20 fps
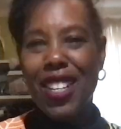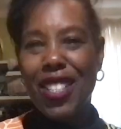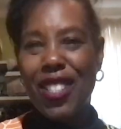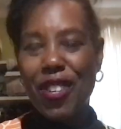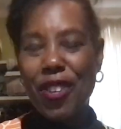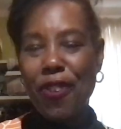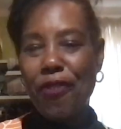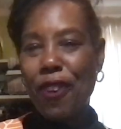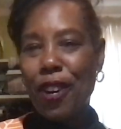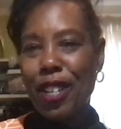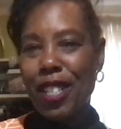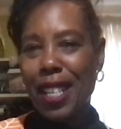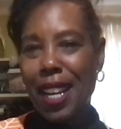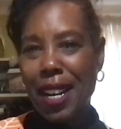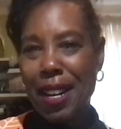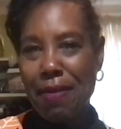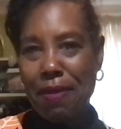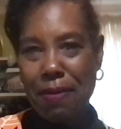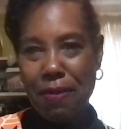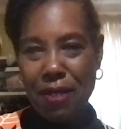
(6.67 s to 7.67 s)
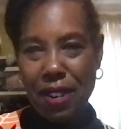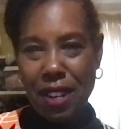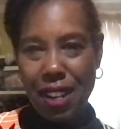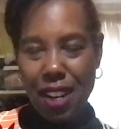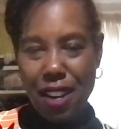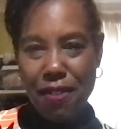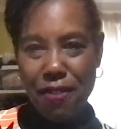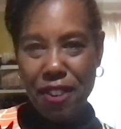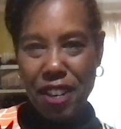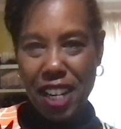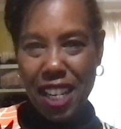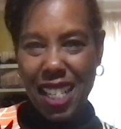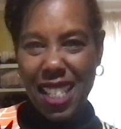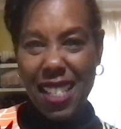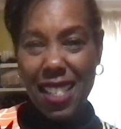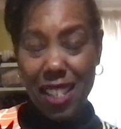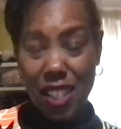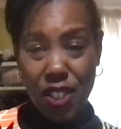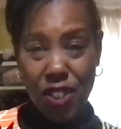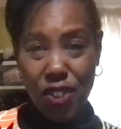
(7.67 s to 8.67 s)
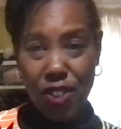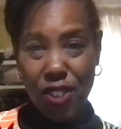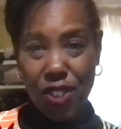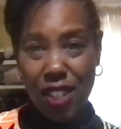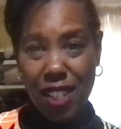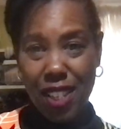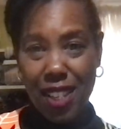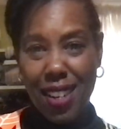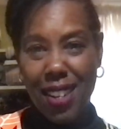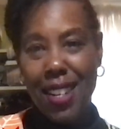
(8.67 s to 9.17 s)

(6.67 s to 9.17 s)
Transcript: So the first item I'm going to cover is scissors.